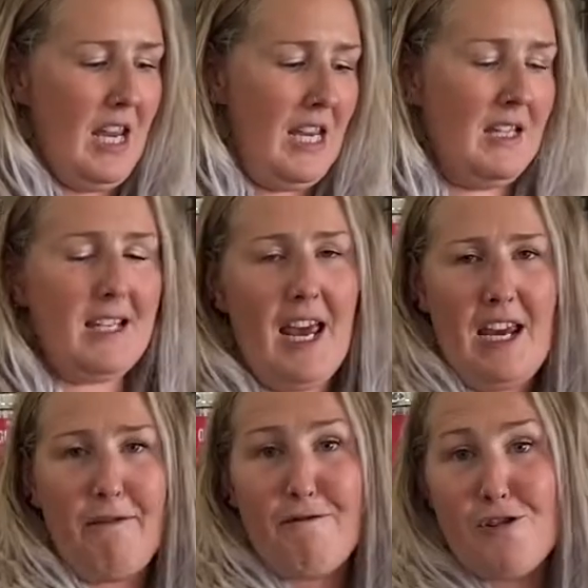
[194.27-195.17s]
is
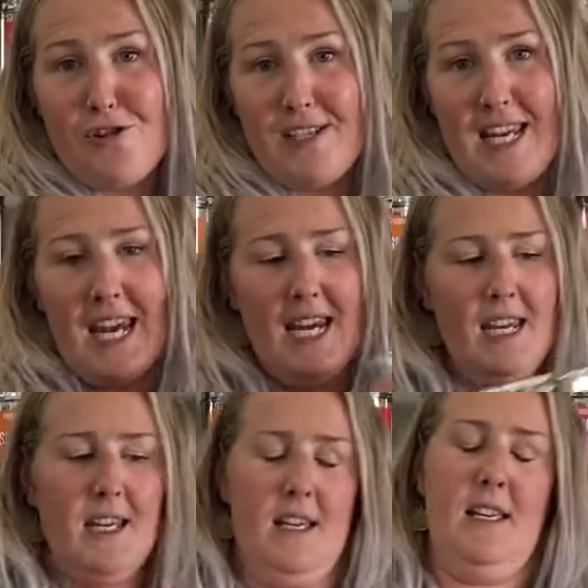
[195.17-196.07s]
a fruit tea.
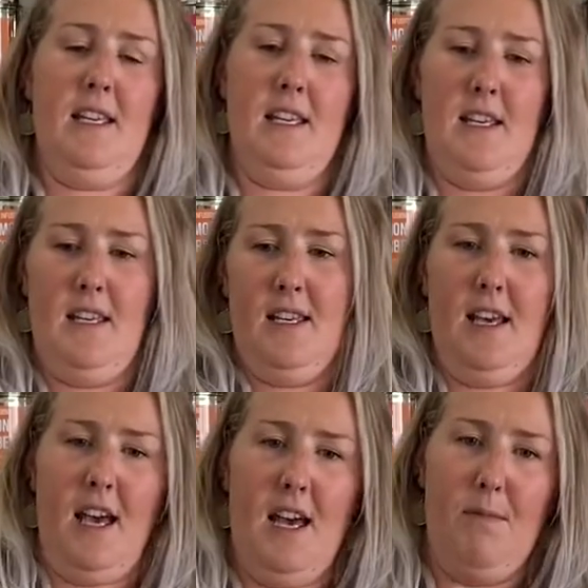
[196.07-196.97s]

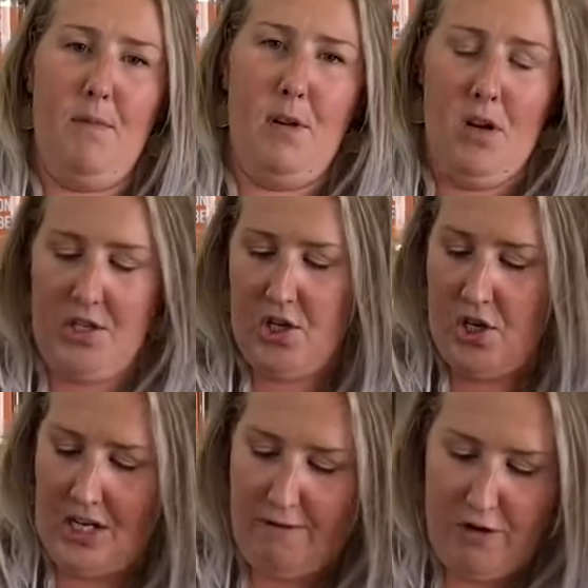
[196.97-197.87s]
Lots of
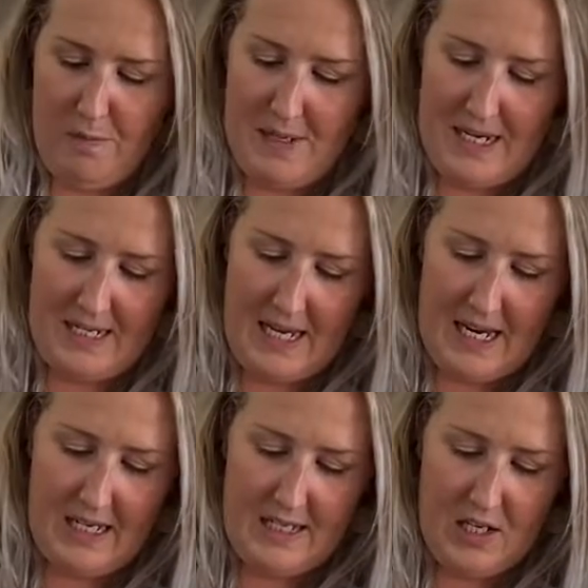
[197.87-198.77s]
chunky fruit
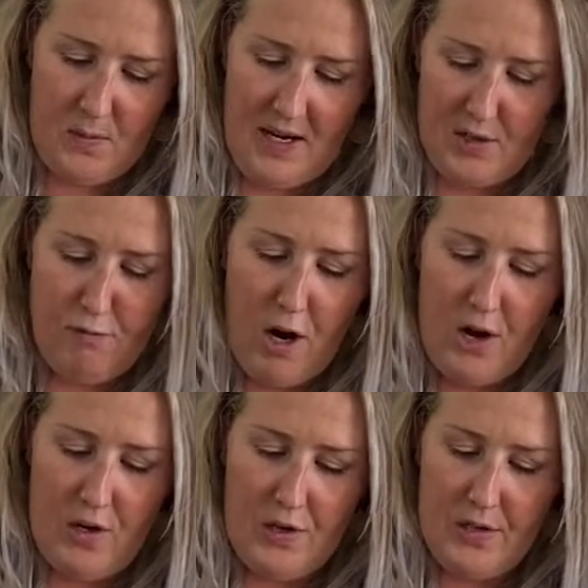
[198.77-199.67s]
pieces, as well as
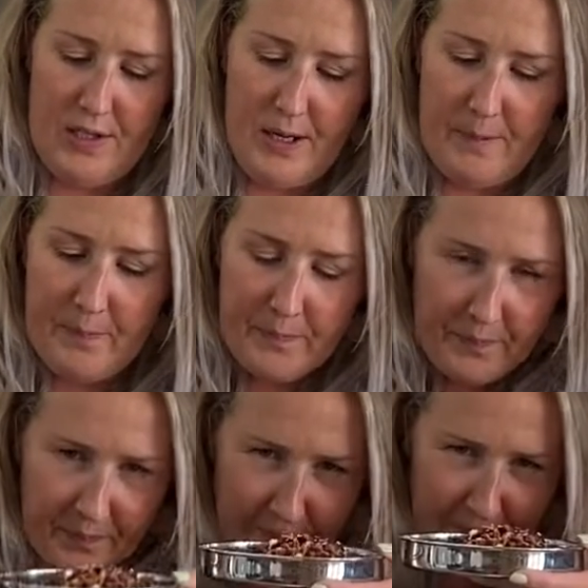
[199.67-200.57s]
rose.
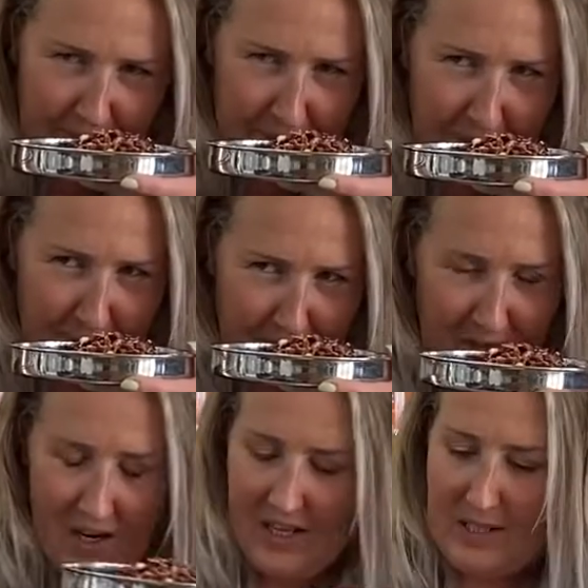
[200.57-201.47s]

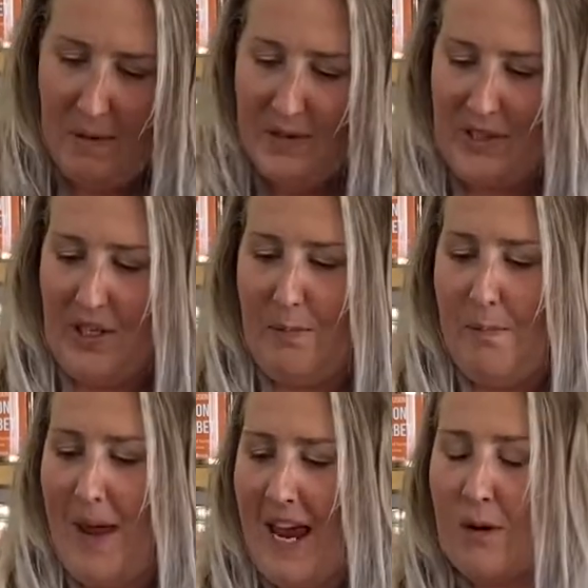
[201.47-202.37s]
Oh, smells good.
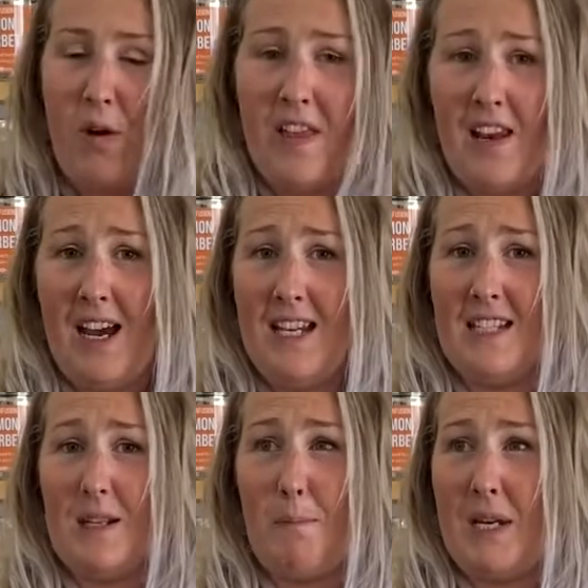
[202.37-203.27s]
Anyone that likes
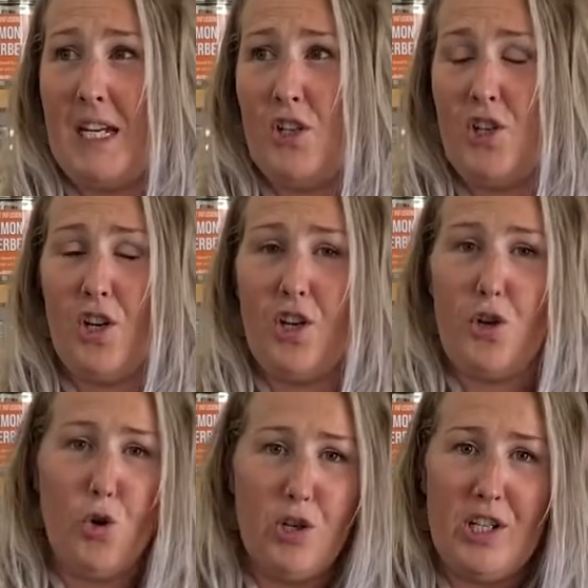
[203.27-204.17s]
peach
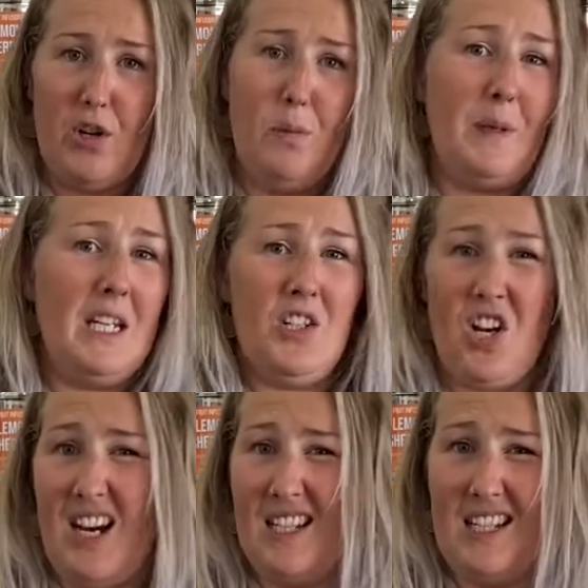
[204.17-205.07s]
cordial, peach
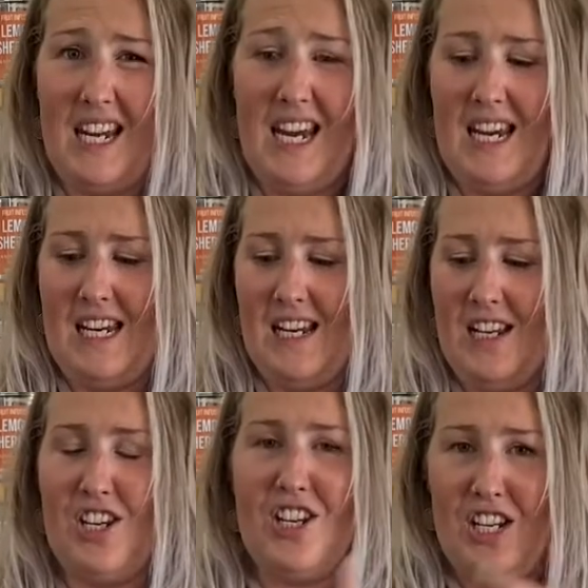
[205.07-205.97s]
iced tea,
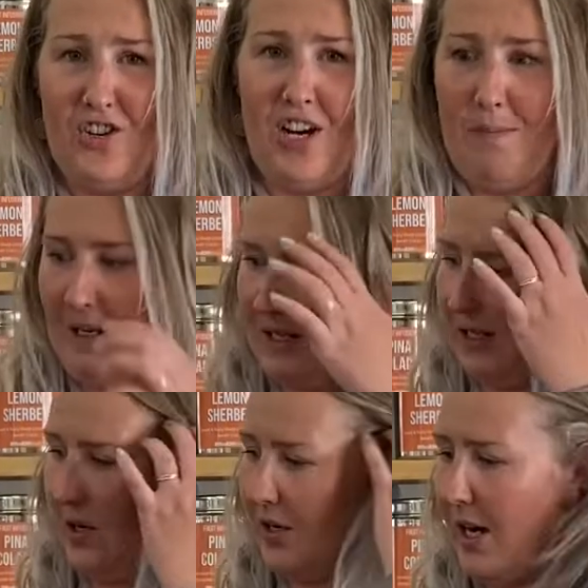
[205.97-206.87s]
you need to try peach
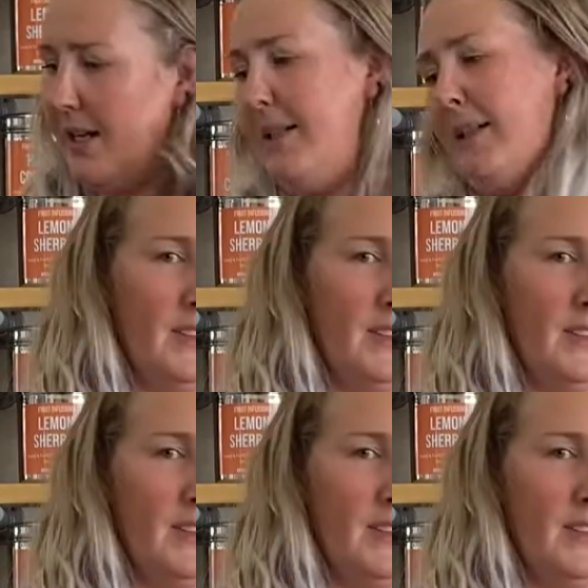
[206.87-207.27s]
soda.